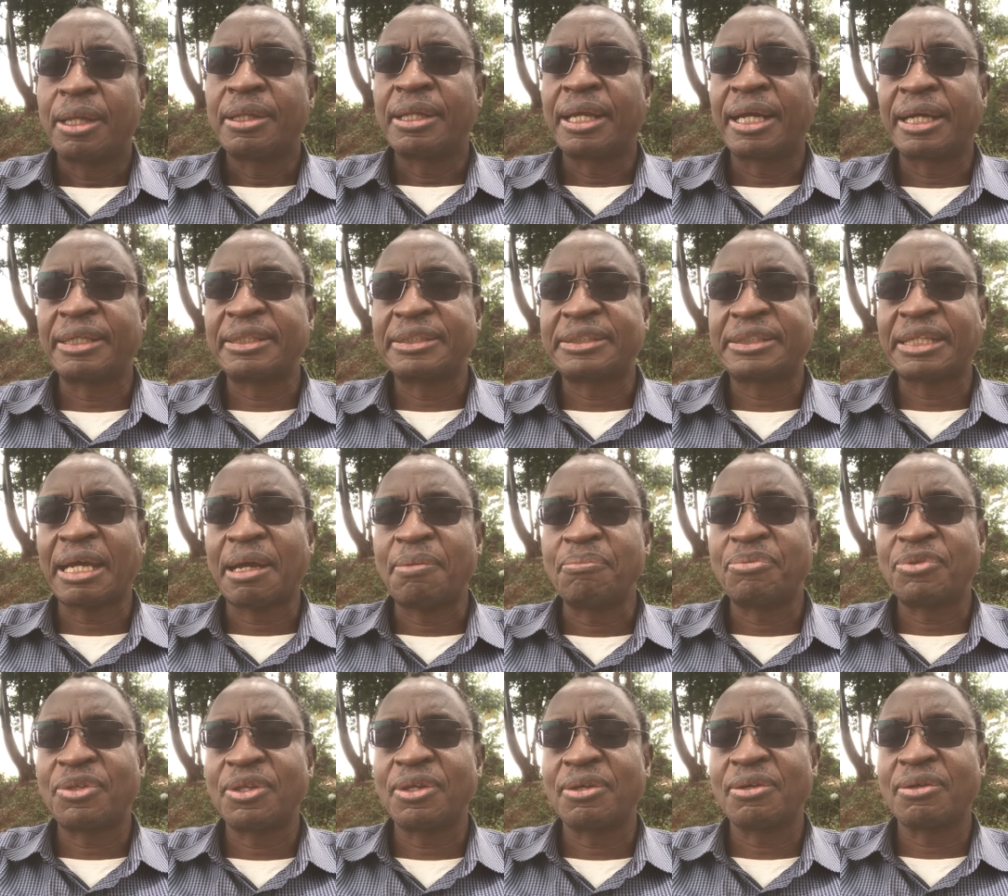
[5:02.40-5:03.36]
there is
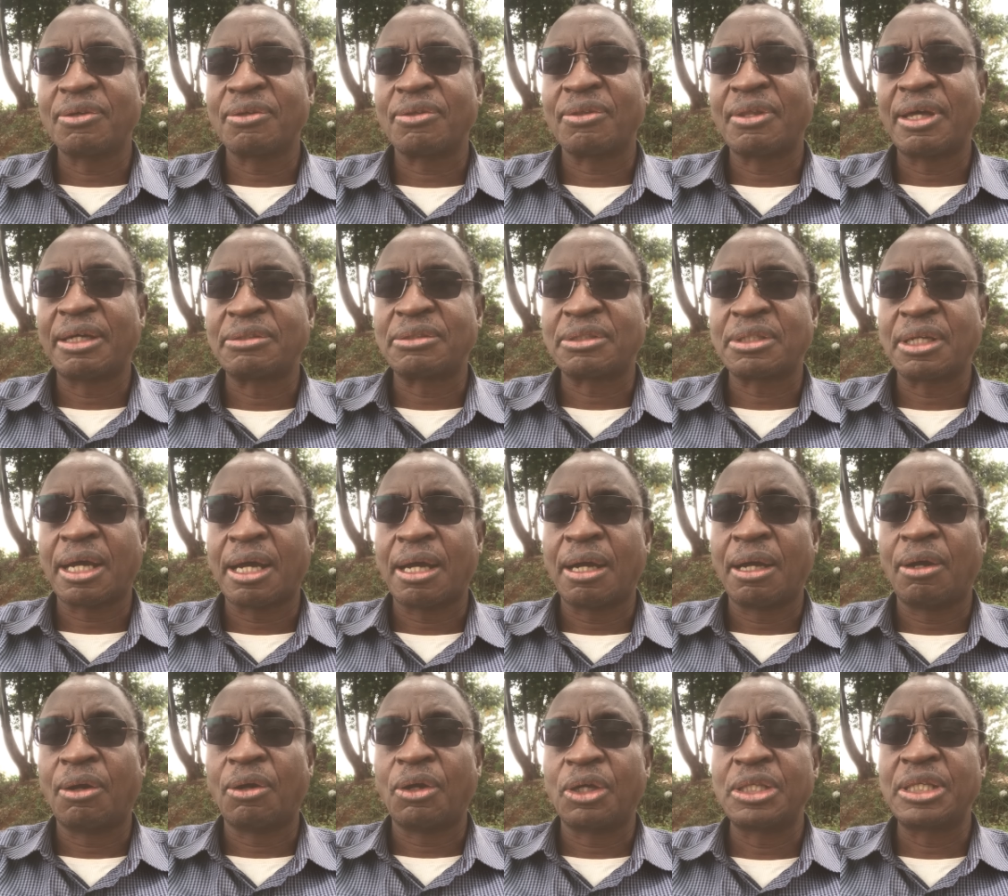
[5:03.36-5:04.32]
something that uh,
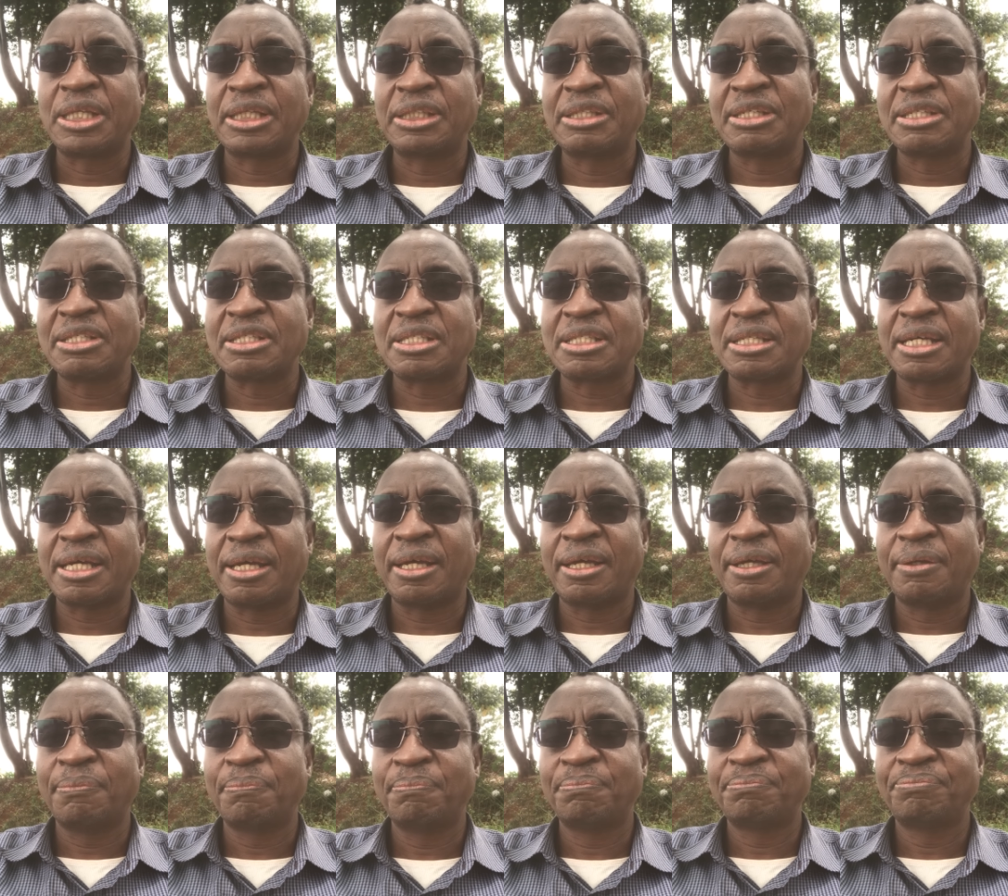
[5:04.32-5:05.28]
this is.
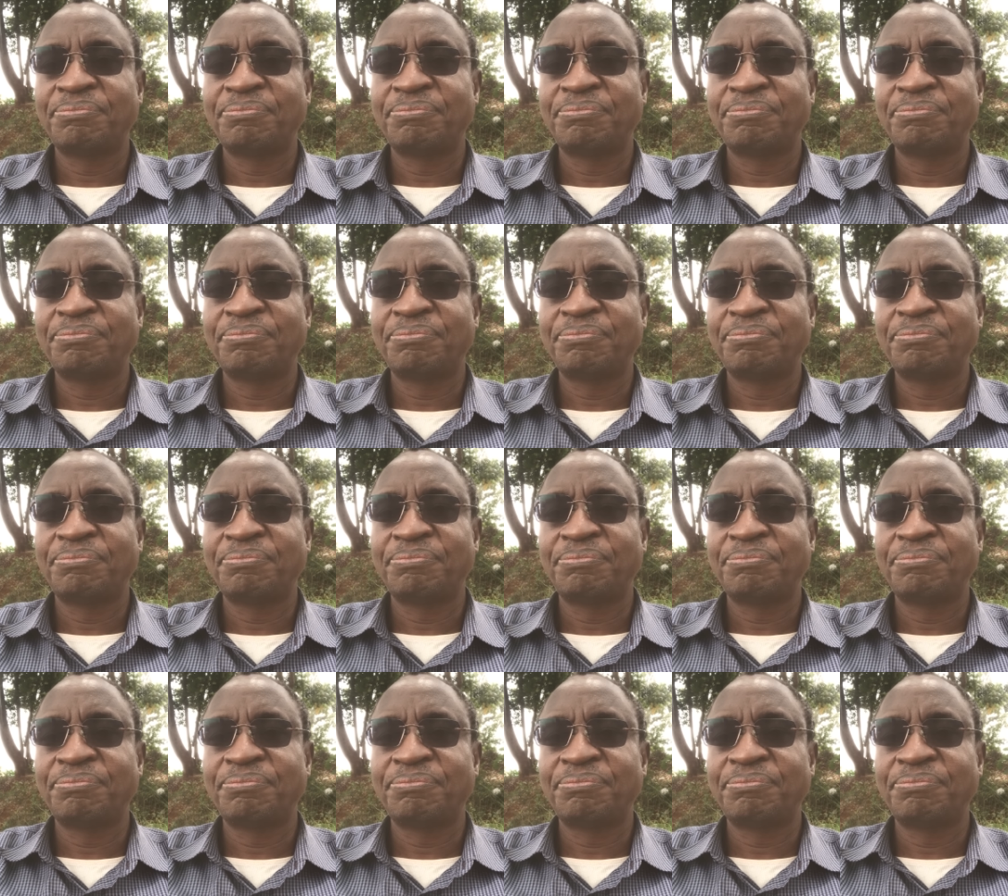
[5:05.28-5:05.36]
Uh,